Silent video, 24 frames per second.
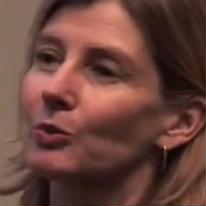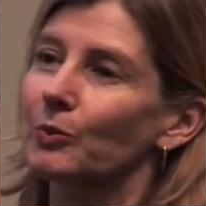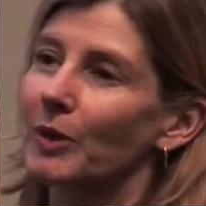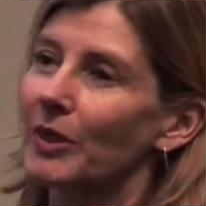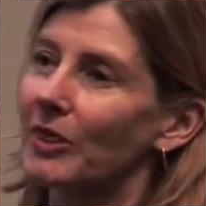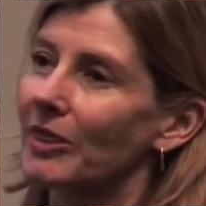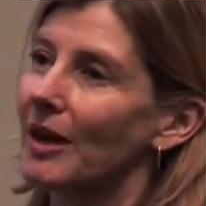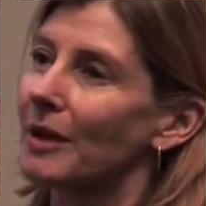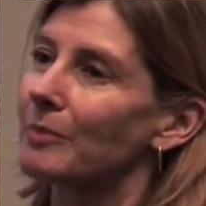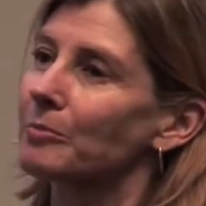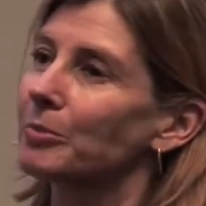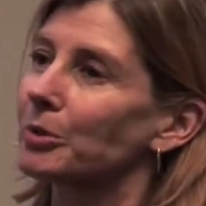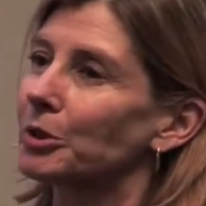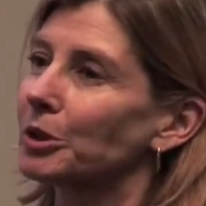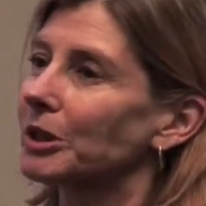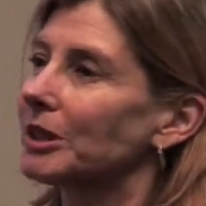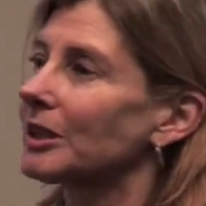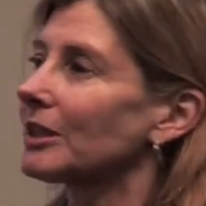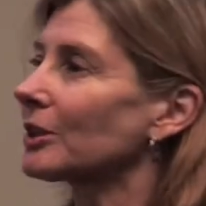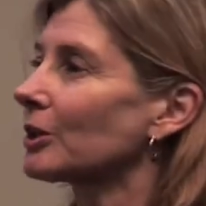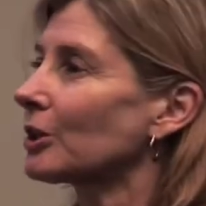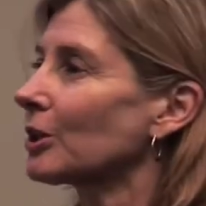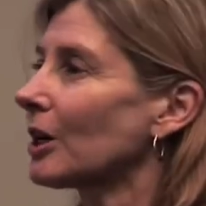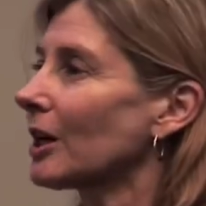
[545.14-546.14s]
with that
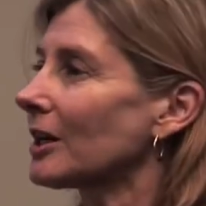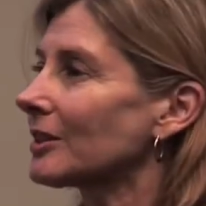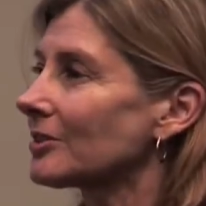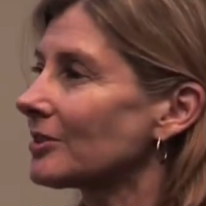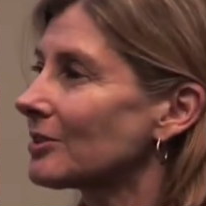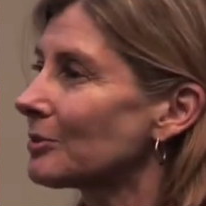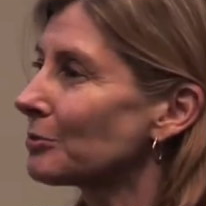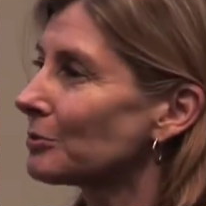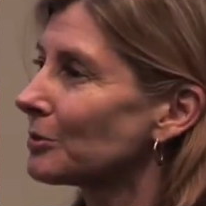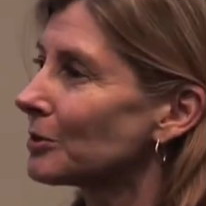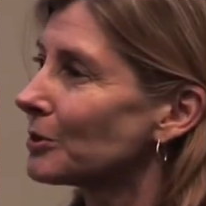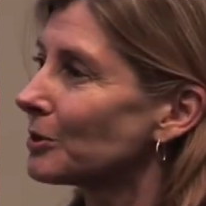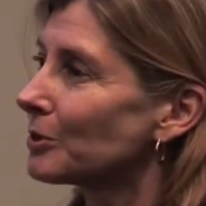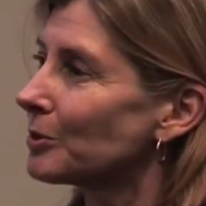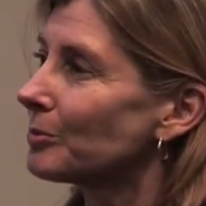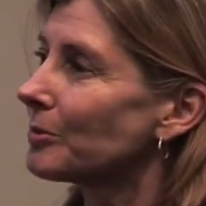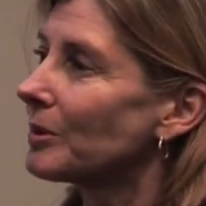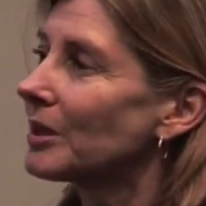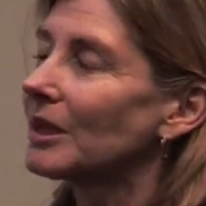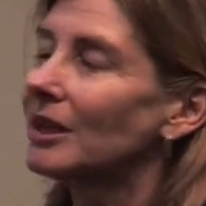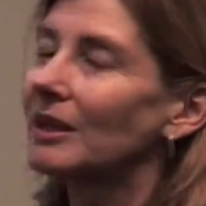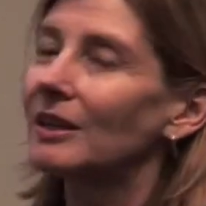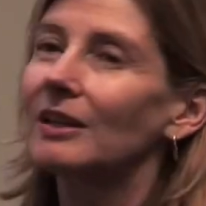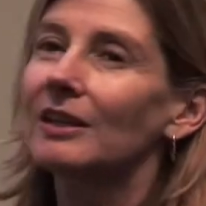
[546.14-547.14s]
bully across the room
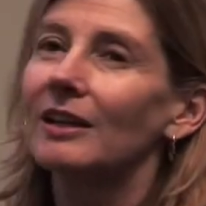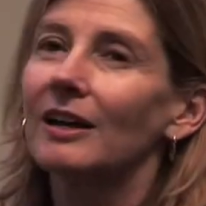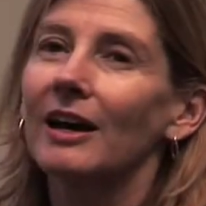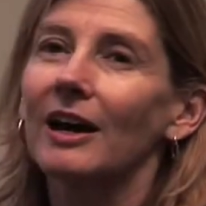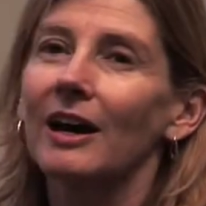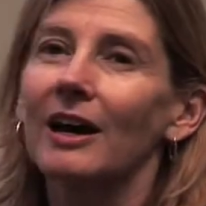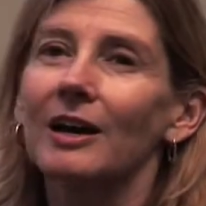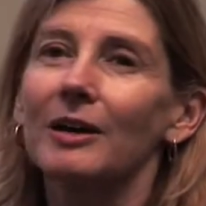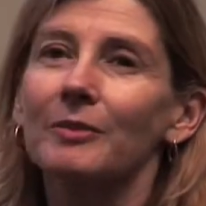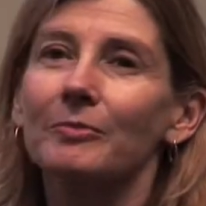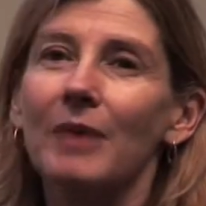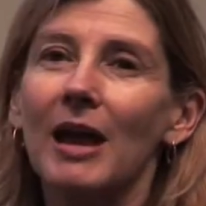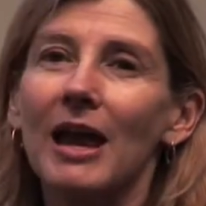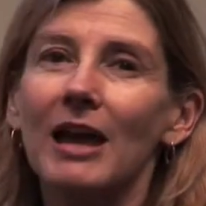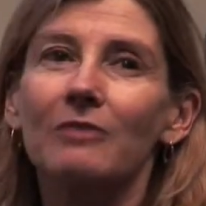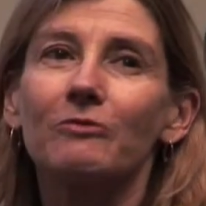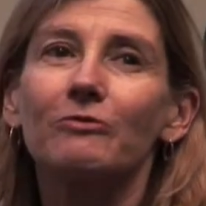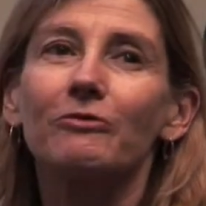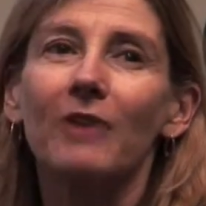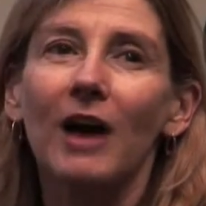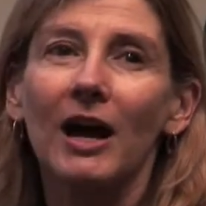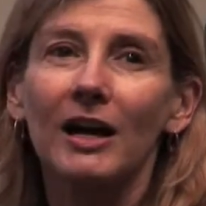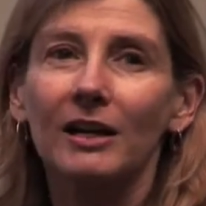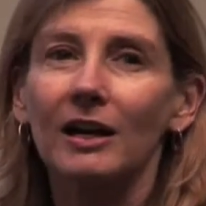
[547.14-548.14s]
and
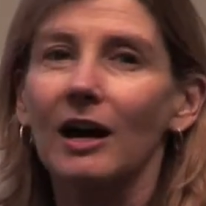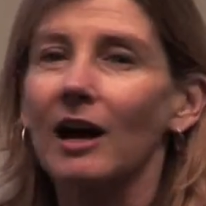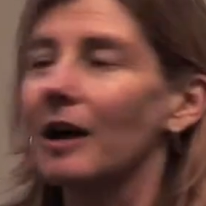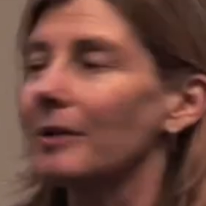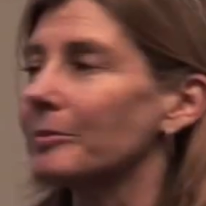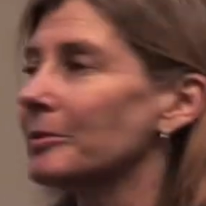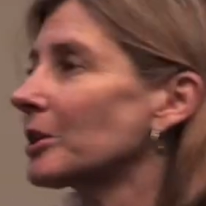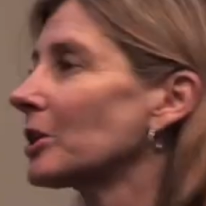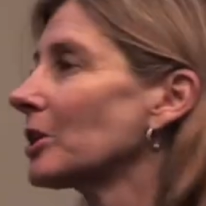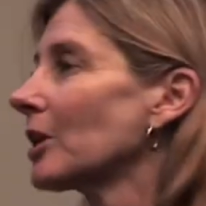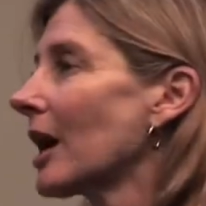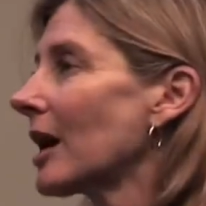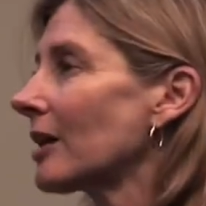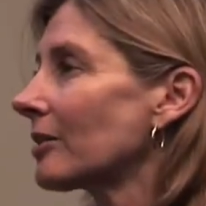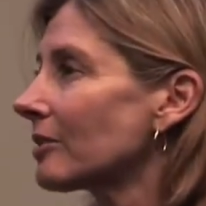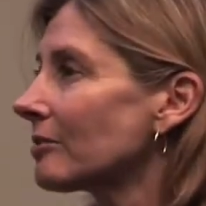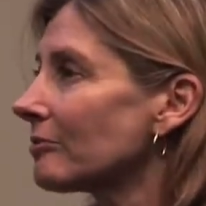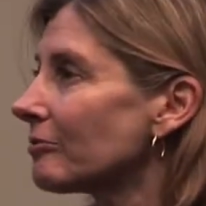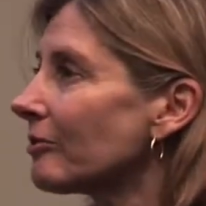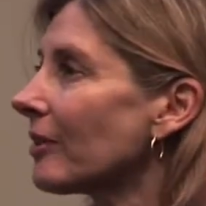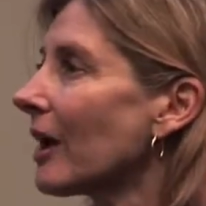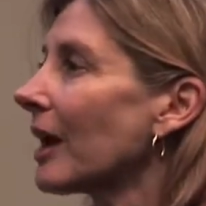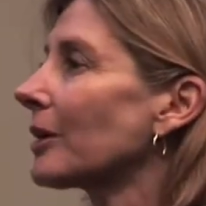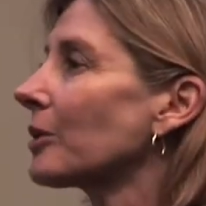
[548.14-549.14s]
find common ground and
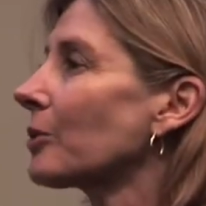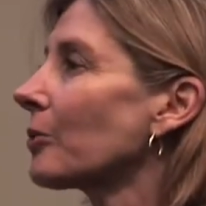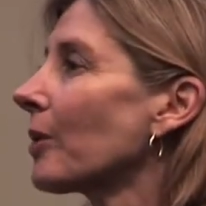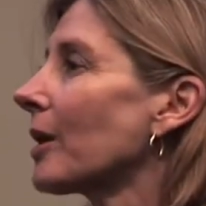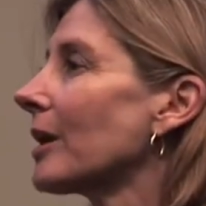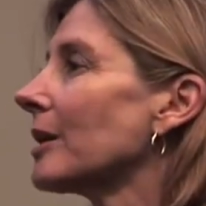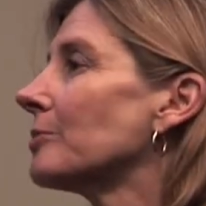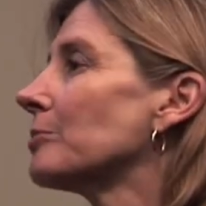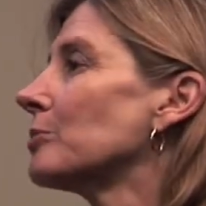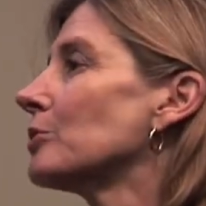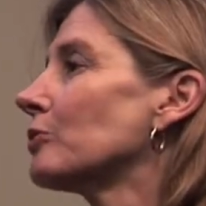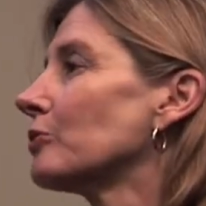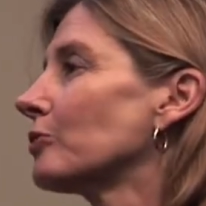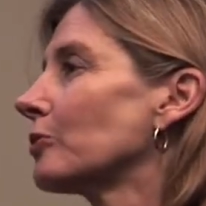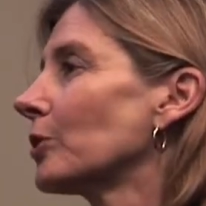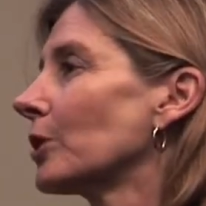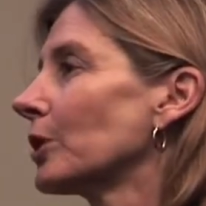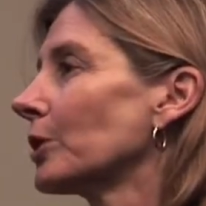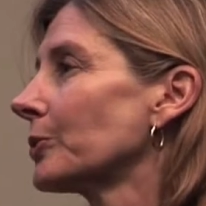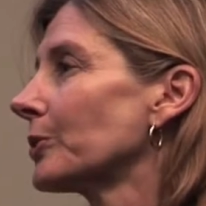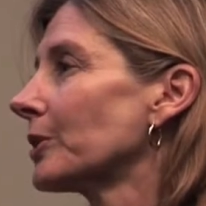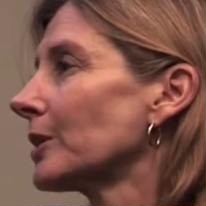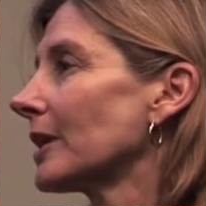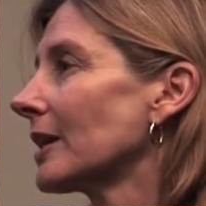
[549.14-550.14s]
find a way to move
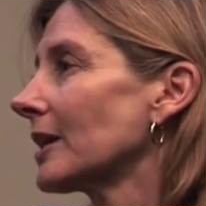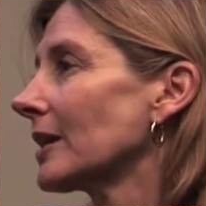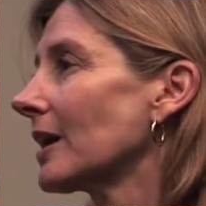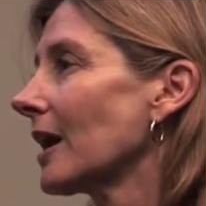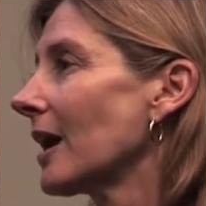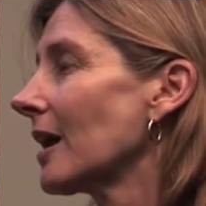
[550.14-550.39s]
forward.